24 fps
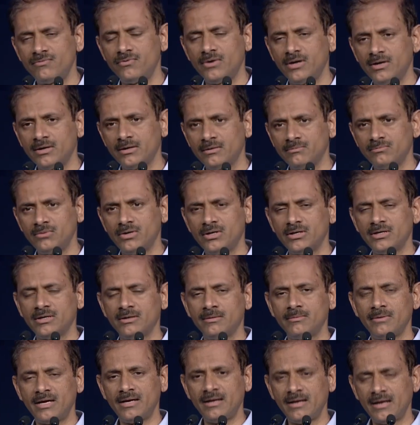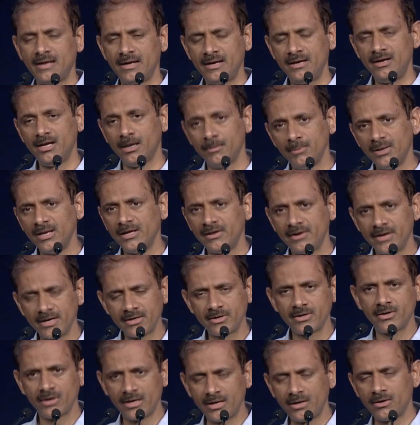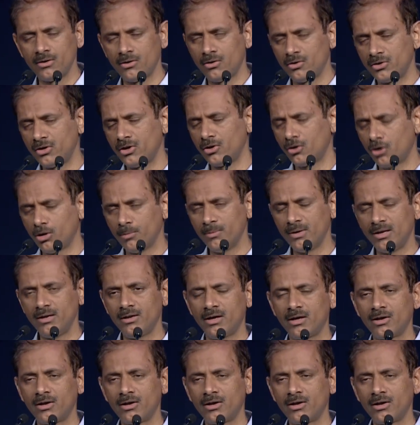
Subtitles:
and AA rated on a normal